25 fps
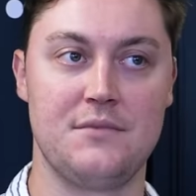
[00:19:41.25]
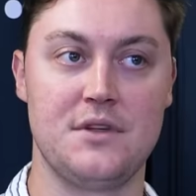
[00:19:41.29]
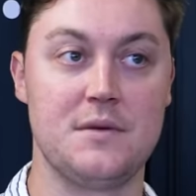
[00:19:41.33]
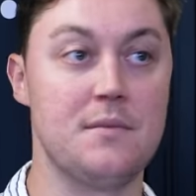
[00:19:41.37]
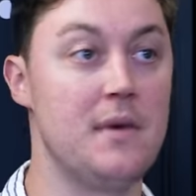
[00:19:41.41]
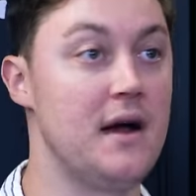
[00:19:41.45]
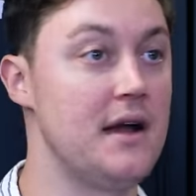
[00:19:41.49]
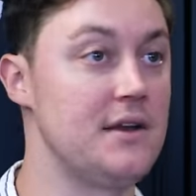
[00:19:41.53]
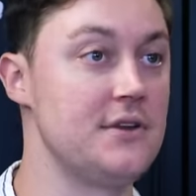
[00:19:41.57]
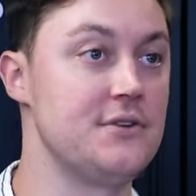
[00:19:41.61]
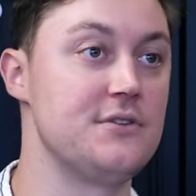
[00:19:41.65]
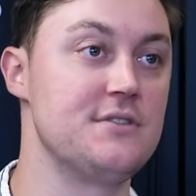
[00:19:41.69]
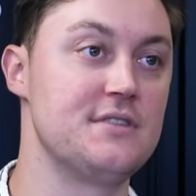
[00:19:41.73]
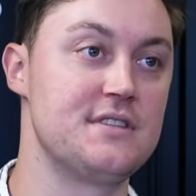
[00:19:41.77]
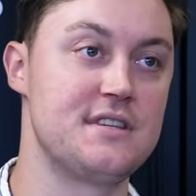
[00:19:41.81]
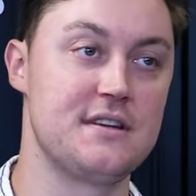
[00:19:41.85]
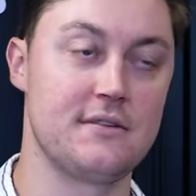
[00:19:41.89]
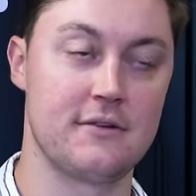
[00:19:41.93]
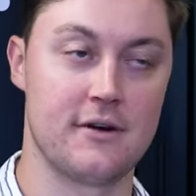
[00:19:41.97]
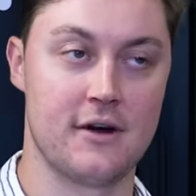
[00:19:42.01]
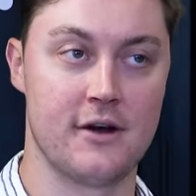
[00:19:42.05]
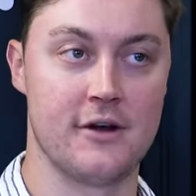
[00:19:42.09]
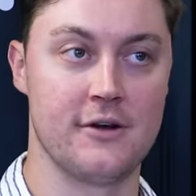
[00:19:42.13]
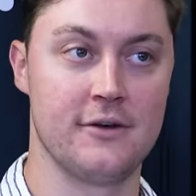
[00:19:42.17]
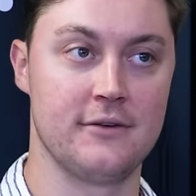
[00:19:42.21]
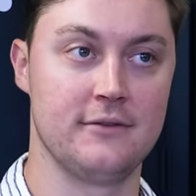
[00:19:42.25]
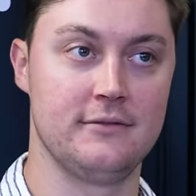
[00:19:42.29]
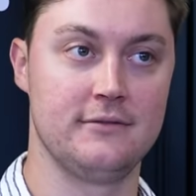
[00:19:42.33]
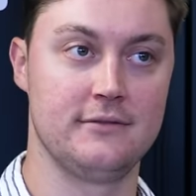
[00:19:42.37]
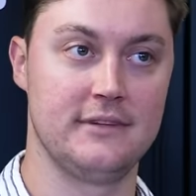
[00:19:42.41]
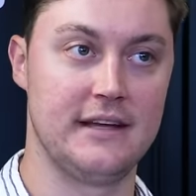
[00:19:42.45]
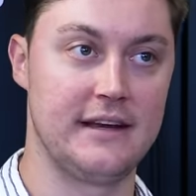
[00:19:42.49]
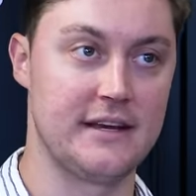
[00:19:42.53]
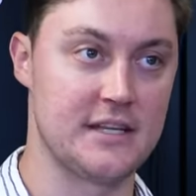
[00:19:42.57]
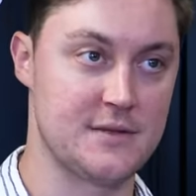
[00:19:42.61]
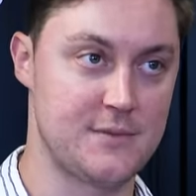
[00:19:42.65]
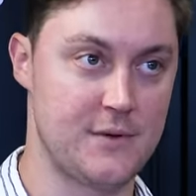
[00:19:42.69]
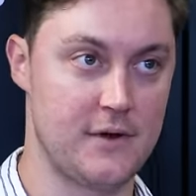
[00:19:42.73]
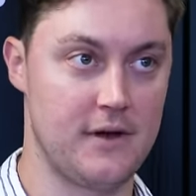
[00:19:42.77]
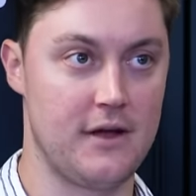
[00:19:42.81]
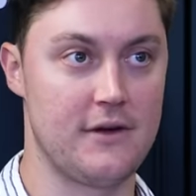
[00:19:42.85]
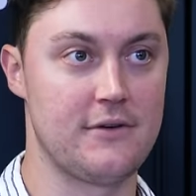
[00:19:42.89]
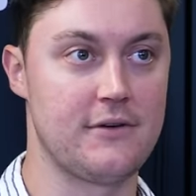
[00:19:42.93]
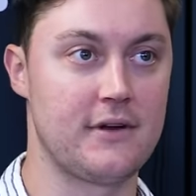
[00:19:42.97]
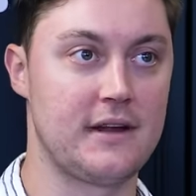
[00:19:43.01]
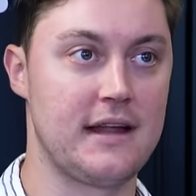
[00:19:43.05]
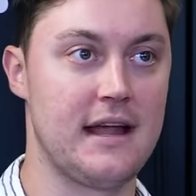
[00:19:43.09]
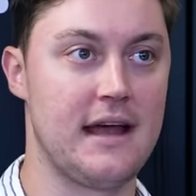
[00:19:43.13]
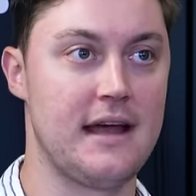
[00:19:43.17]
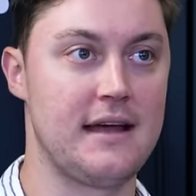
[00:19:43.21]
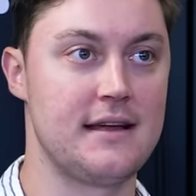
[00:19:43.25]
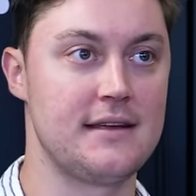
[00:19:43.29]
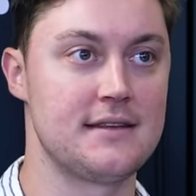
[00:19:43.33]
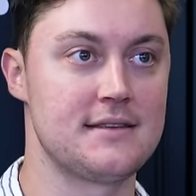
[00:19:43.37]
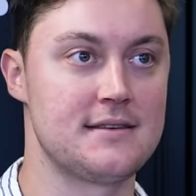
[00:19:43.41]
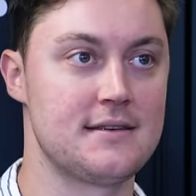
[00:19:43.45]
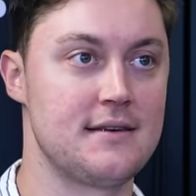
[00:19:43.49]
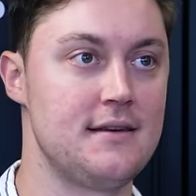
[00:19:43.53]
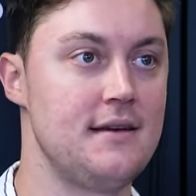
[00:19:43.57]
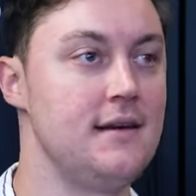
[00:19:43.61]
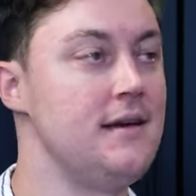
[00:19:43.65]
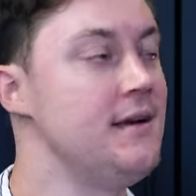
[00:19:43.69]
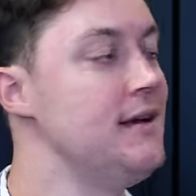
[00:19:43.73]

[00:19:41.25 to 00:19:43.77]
you might use zero litres per one hundred Ks.